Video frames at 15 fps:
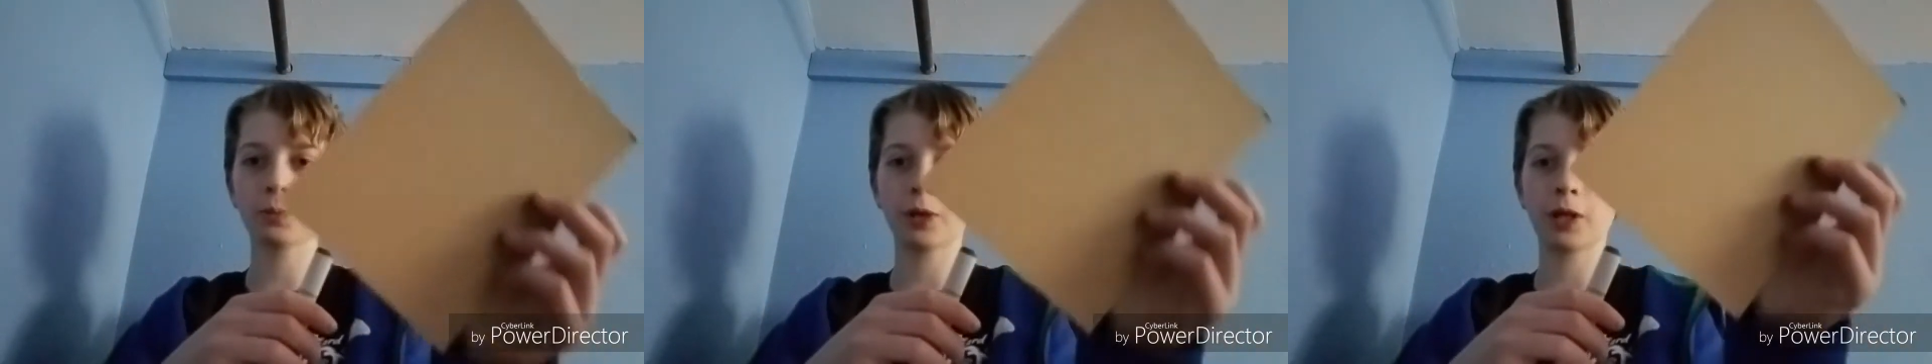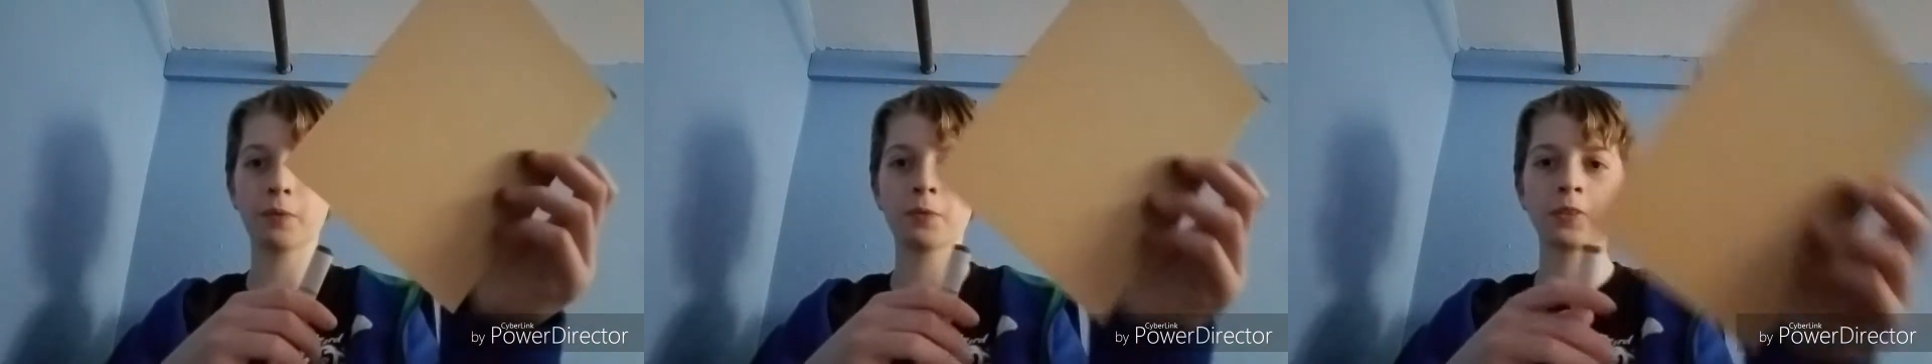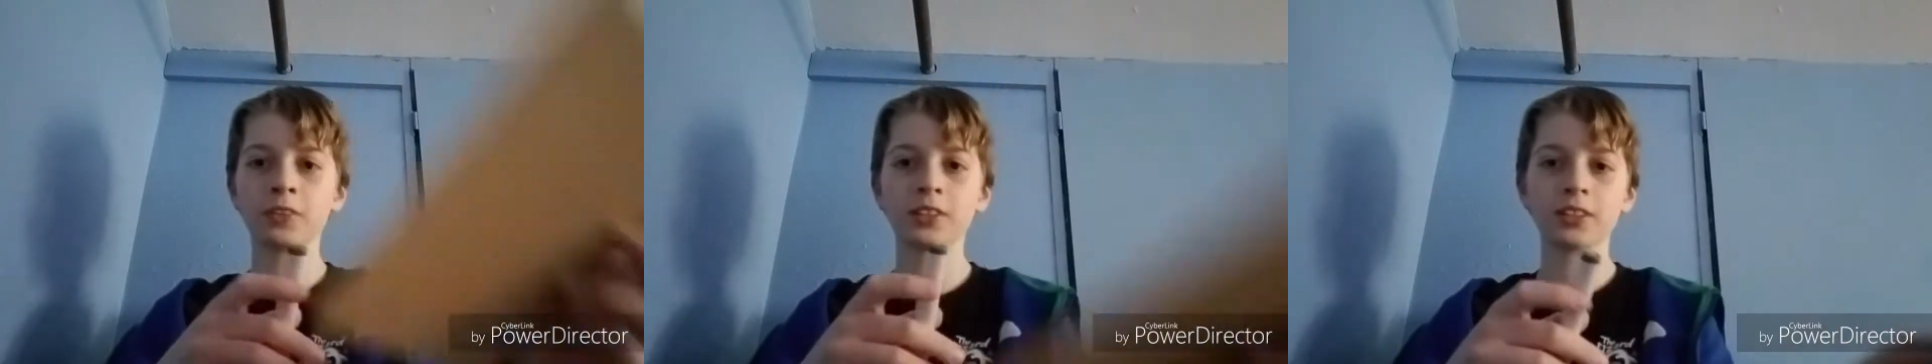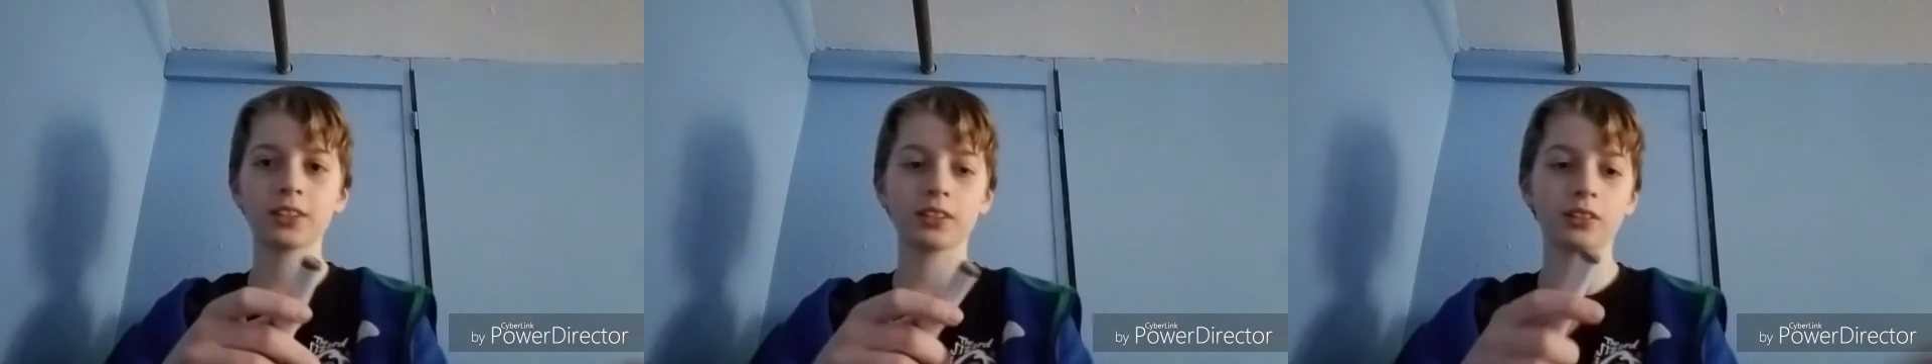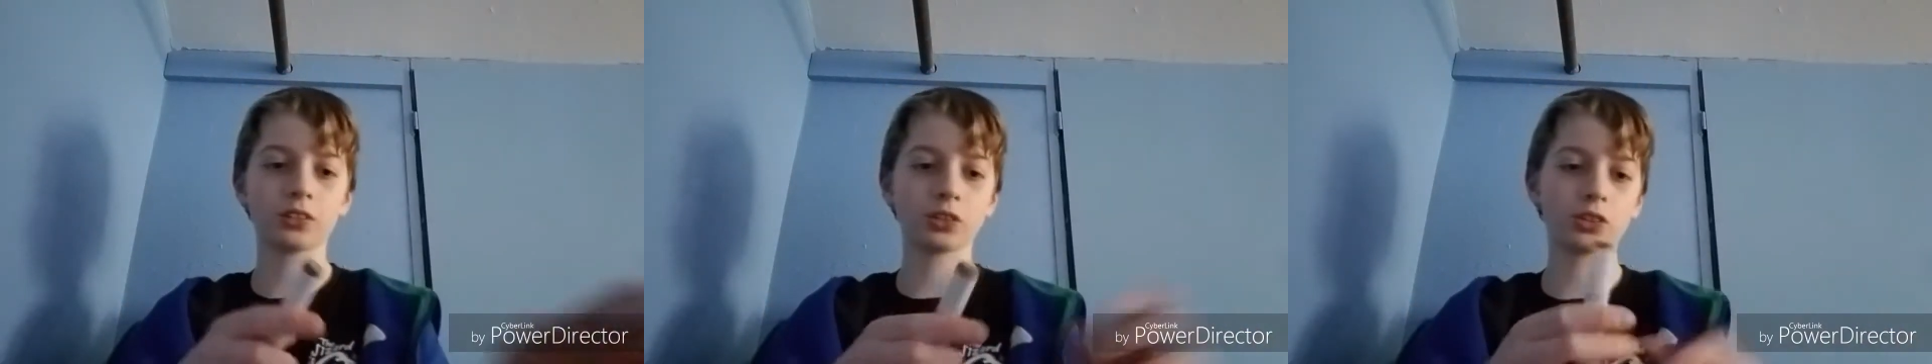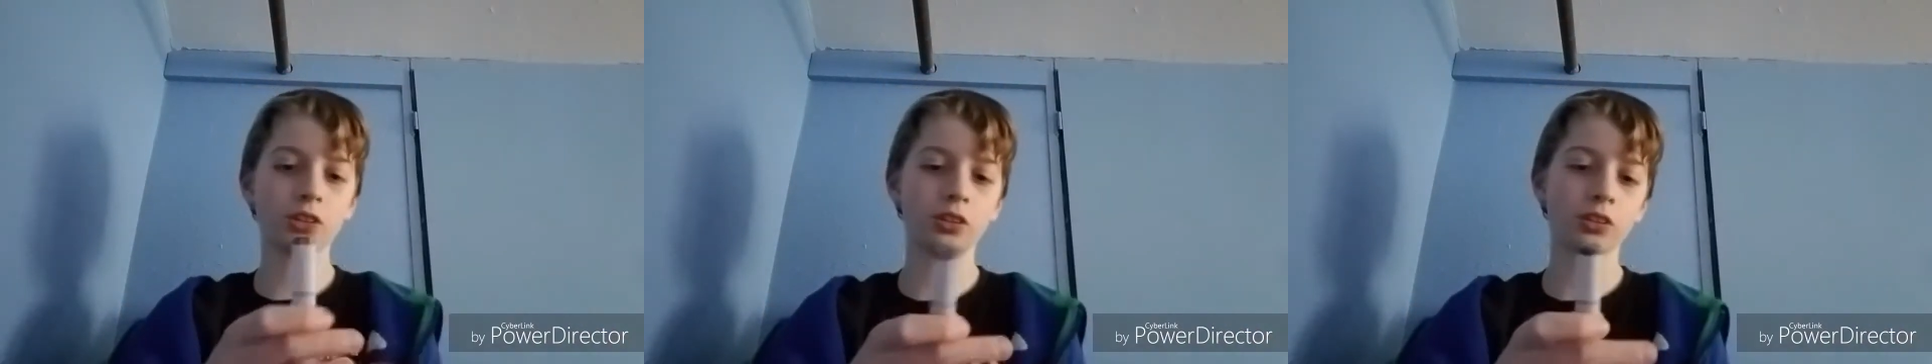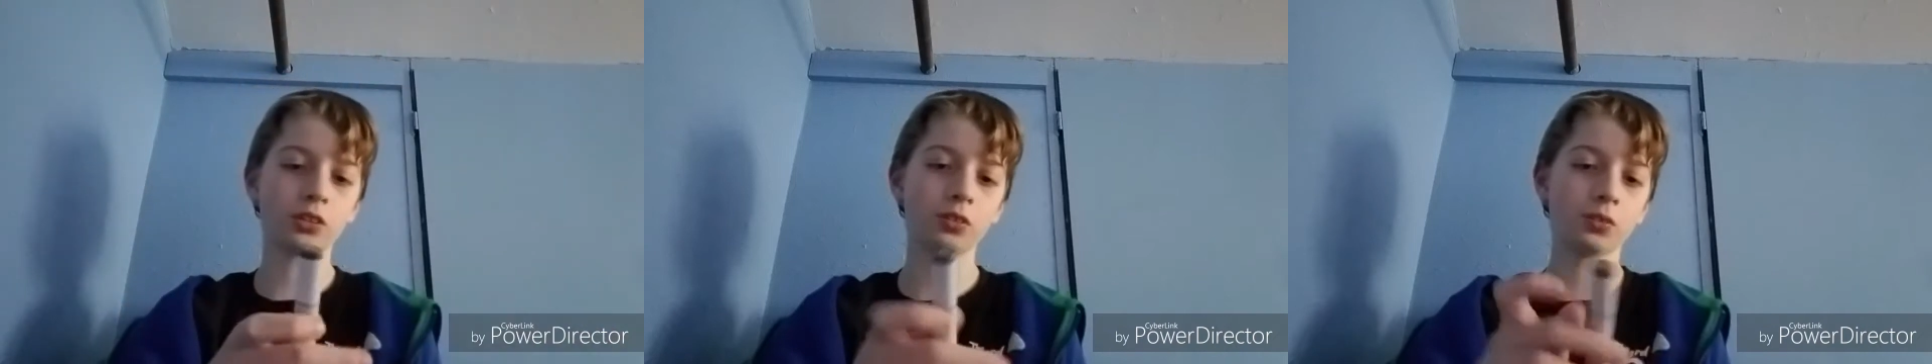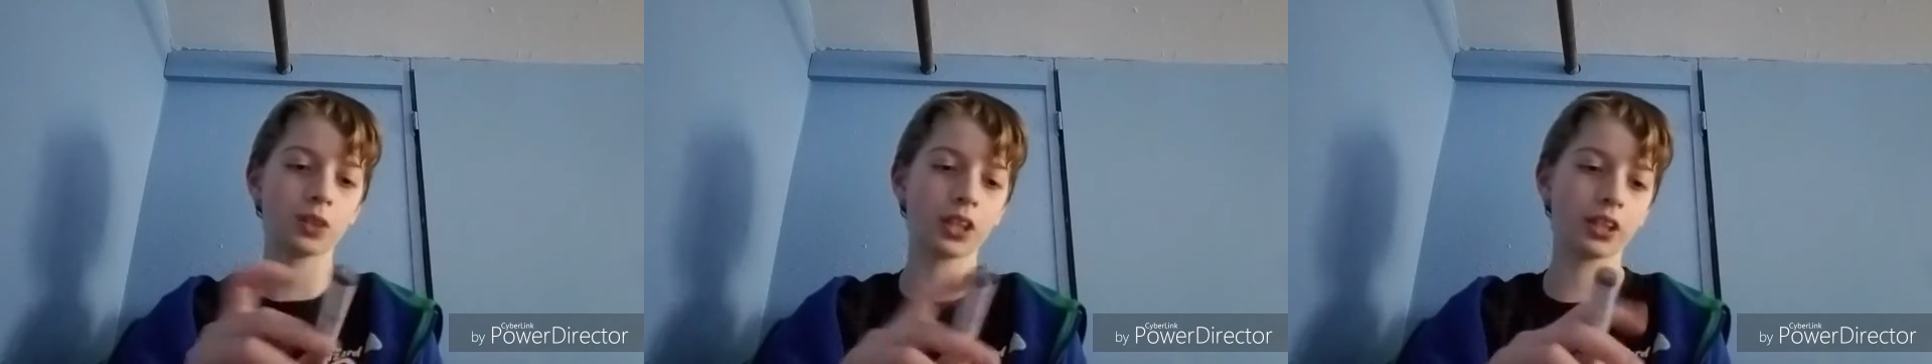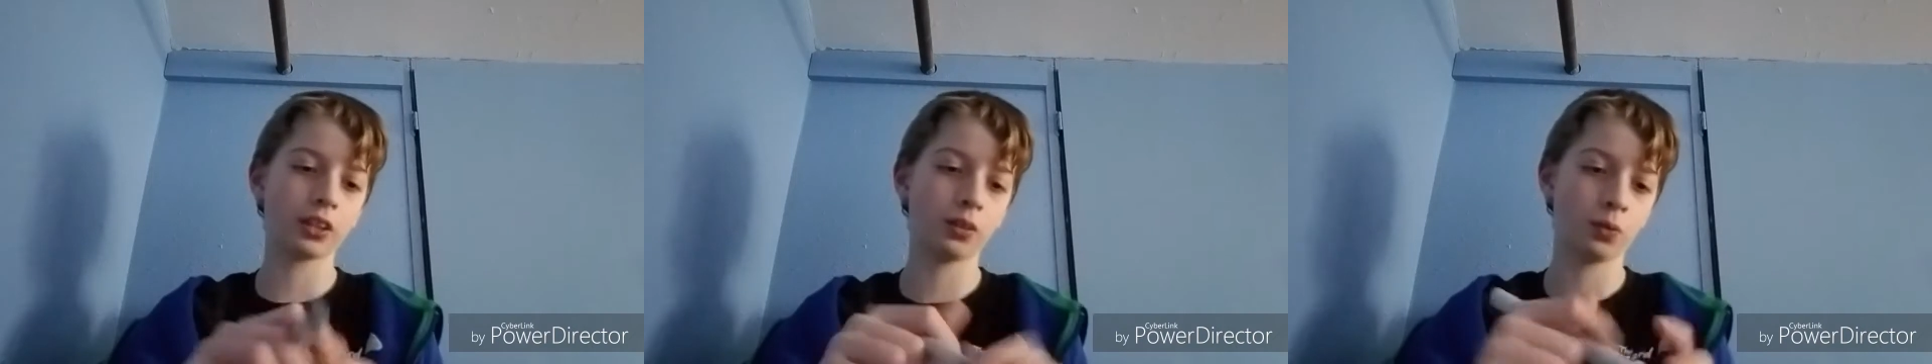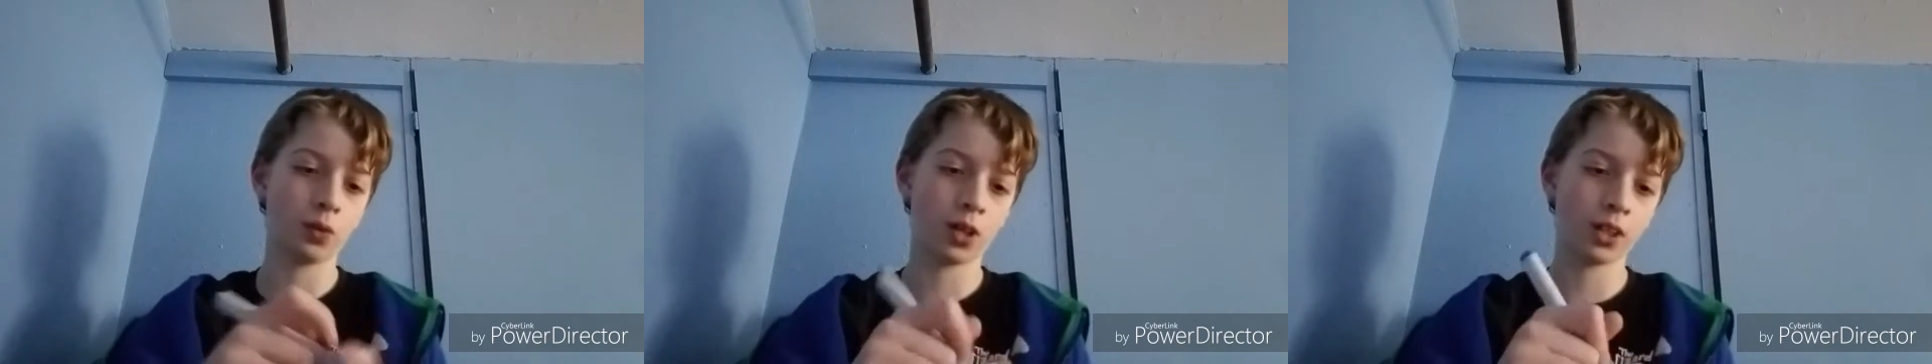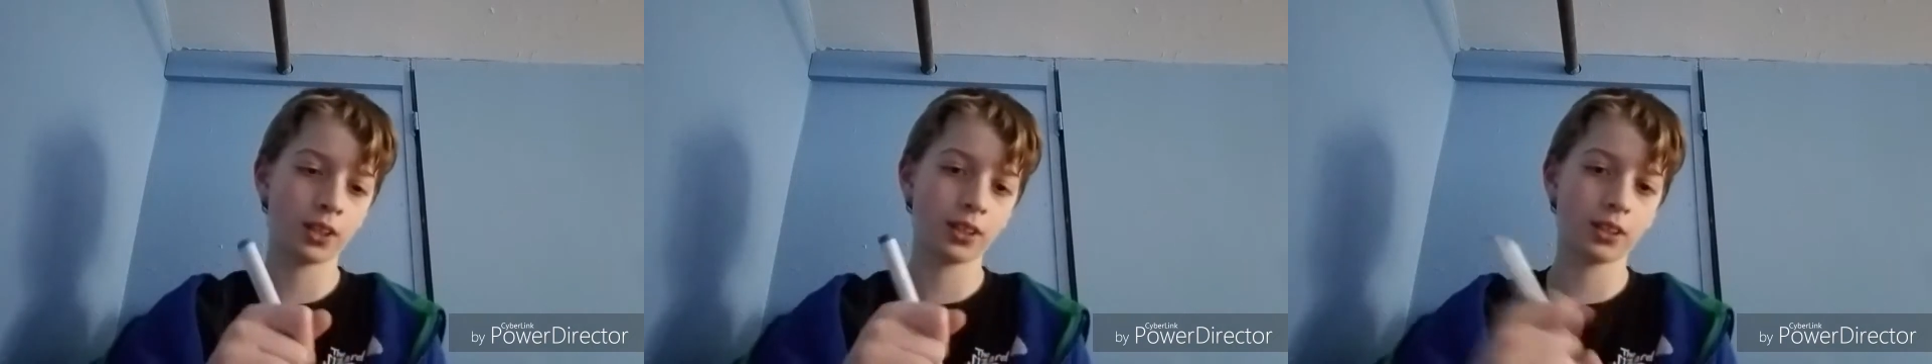the paper to show you where you want